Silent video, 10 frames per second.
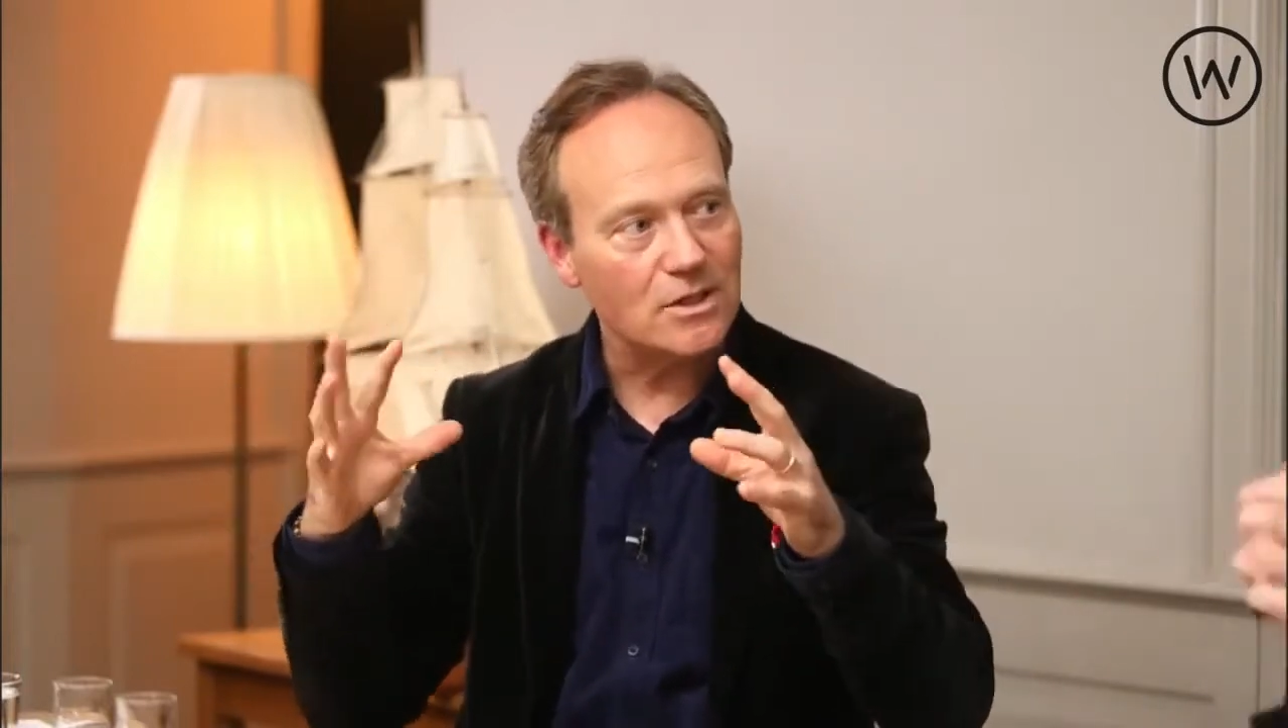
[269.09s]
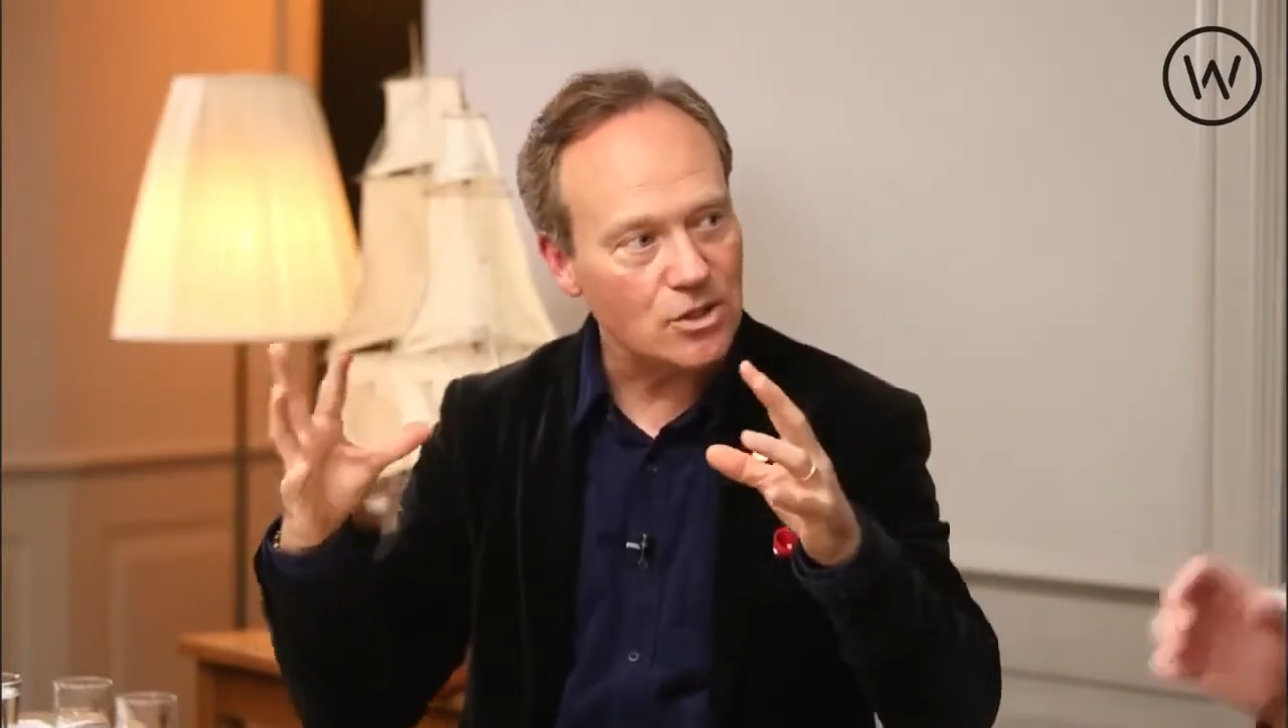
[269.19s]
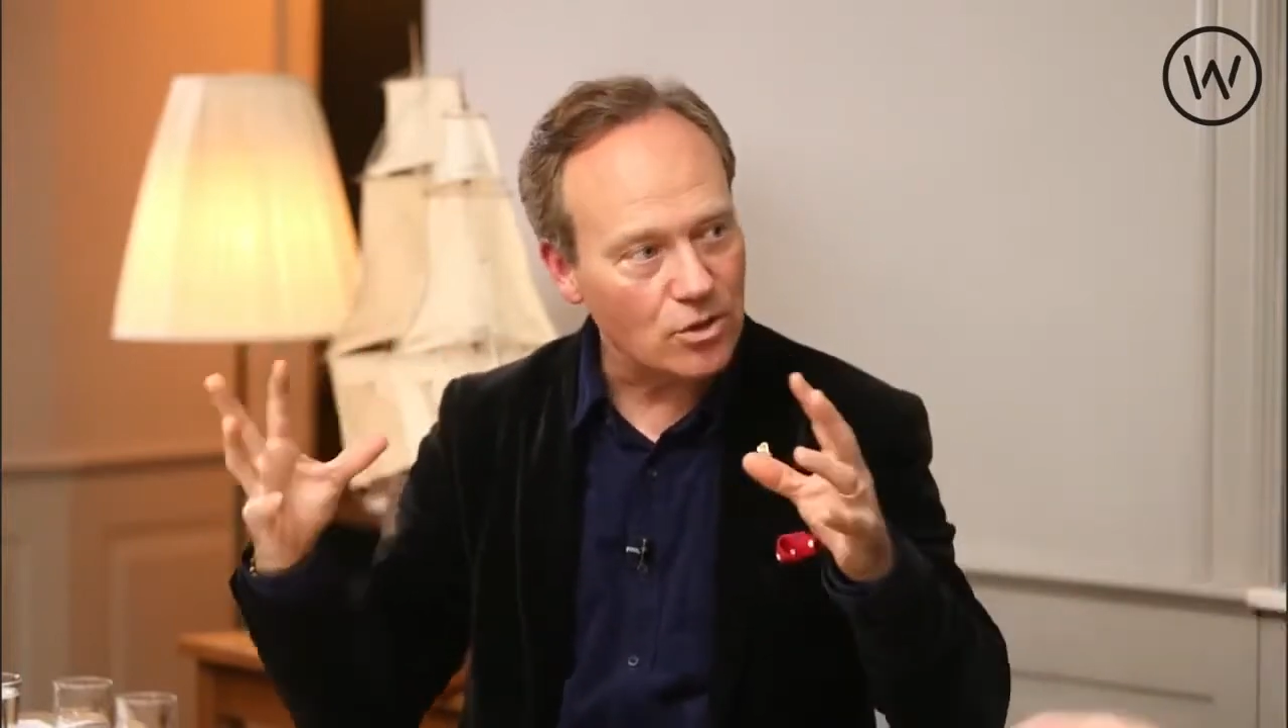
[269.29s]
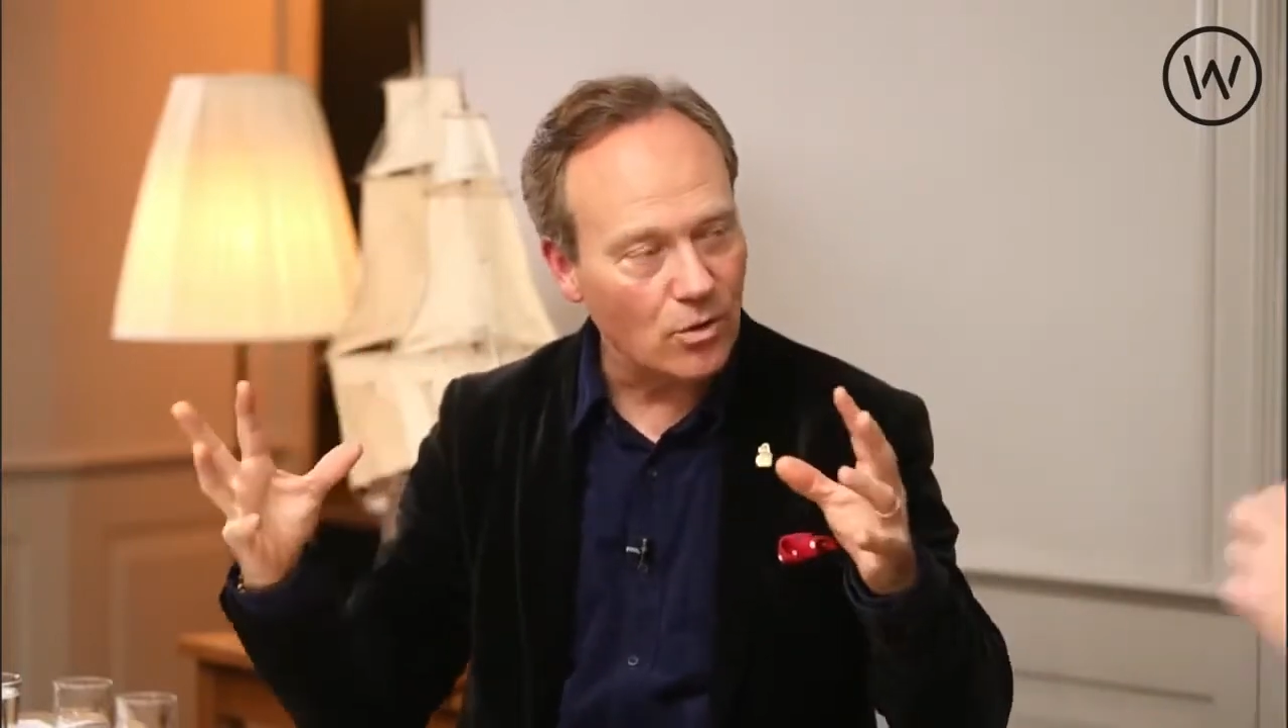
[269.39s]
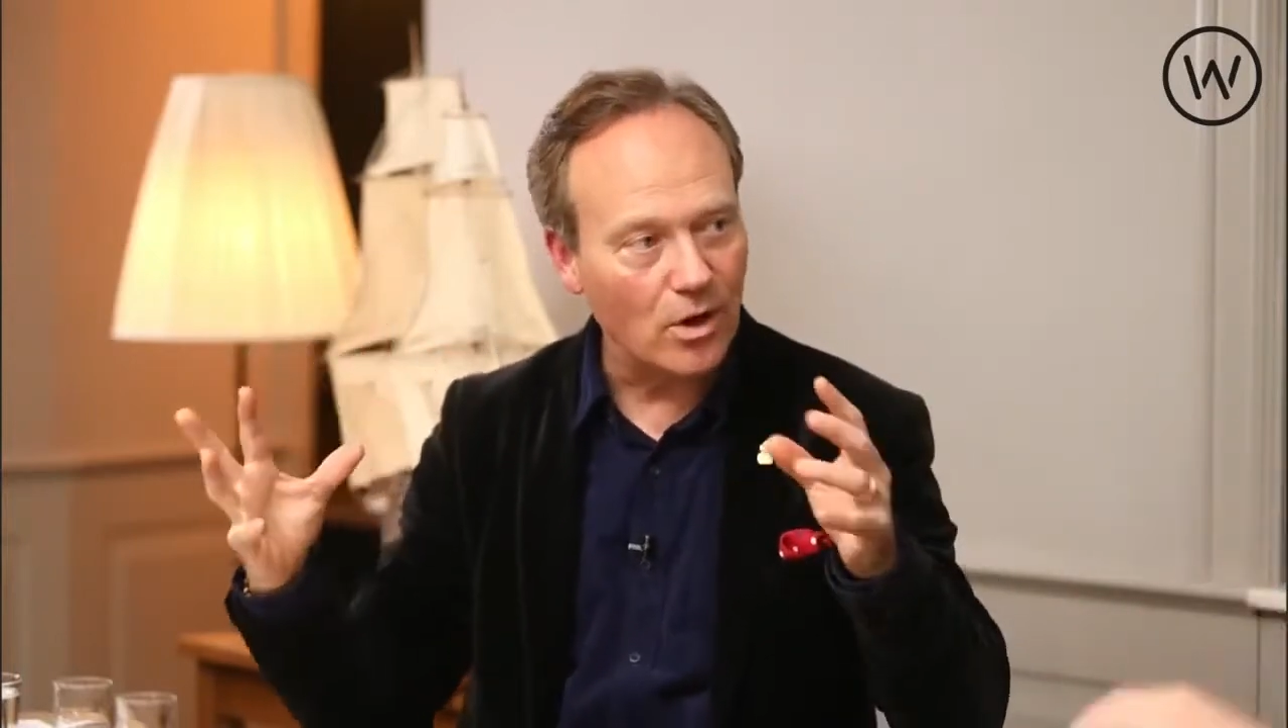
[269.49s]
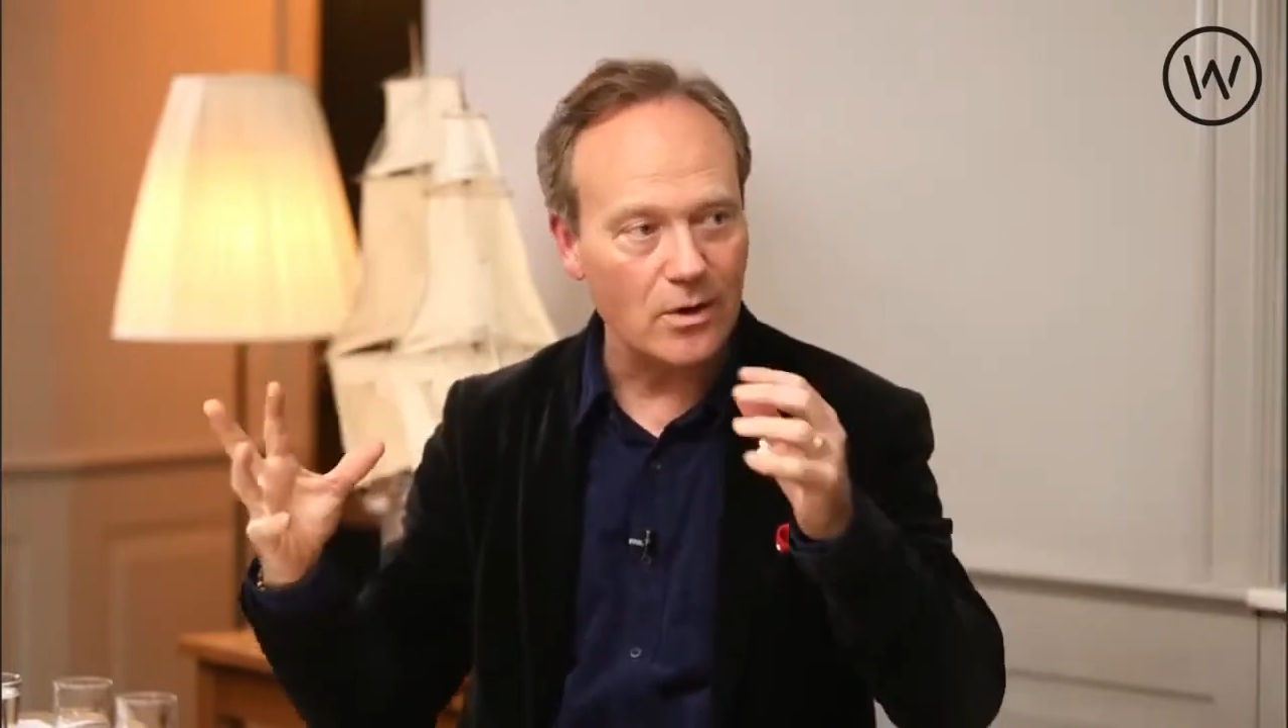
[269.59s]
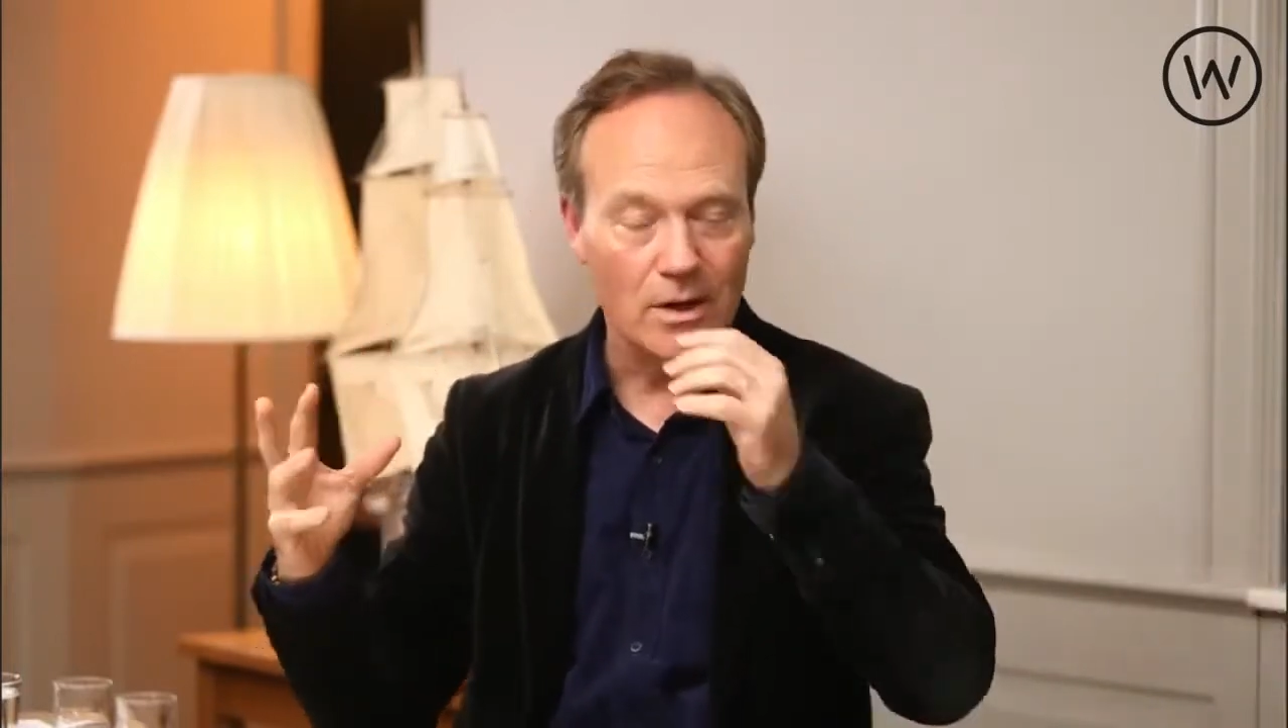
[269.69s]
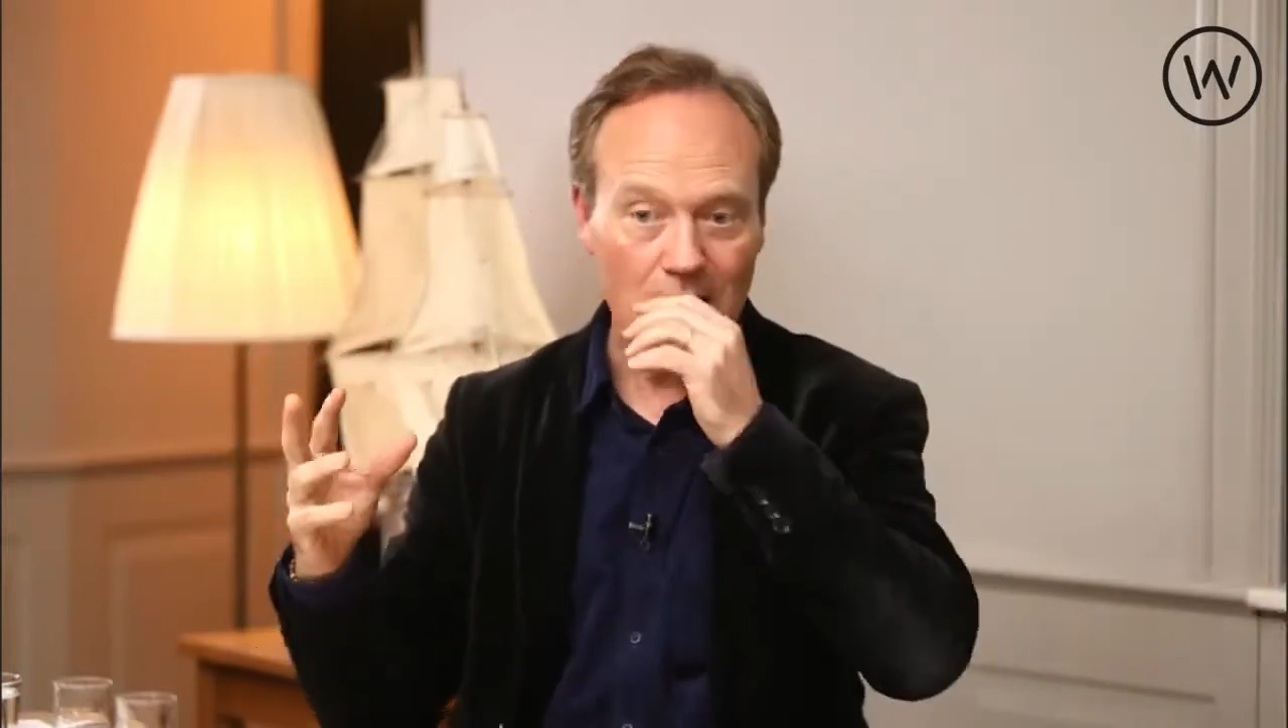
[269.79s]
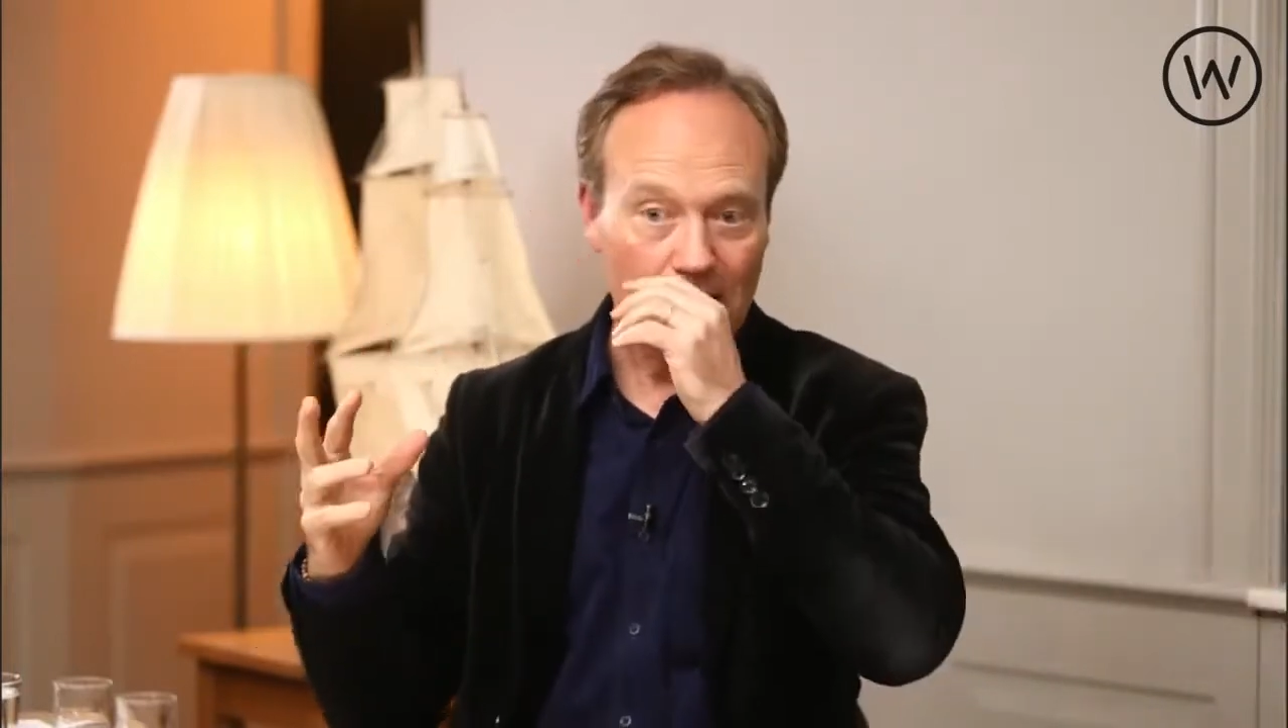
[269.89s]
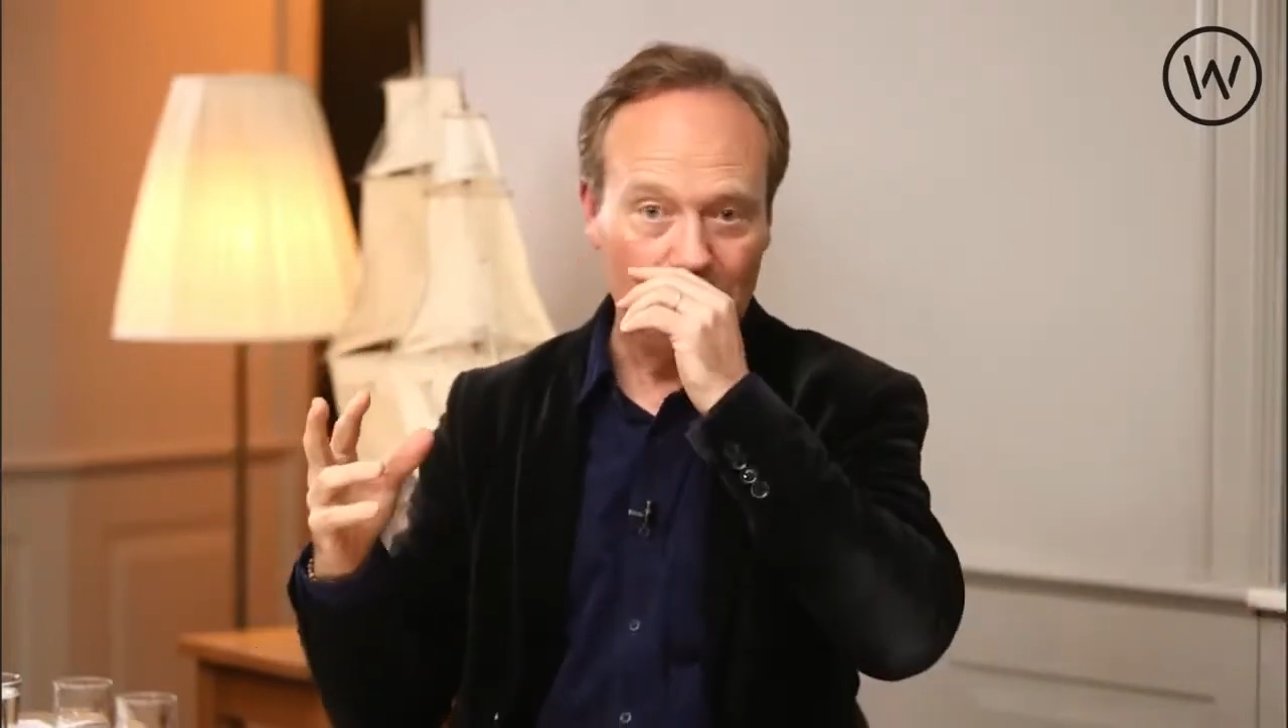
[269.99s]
and so on,